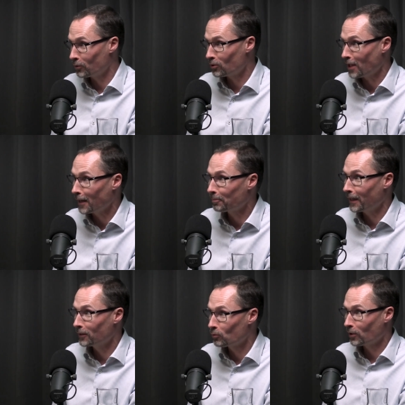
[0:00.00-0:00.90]
that you start
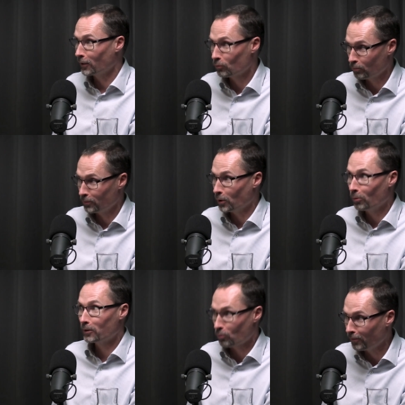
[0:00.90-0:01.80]
by using a
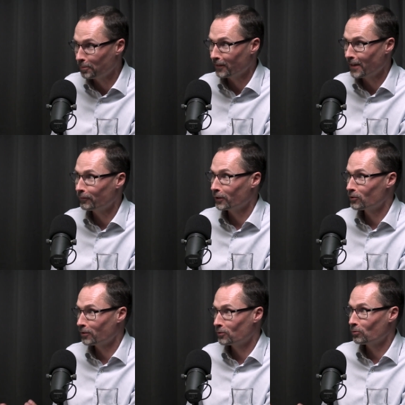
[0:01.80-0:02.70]
rolling 12-month
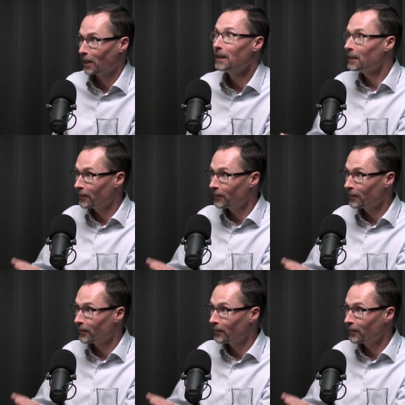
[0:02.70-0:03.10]
average, just to say.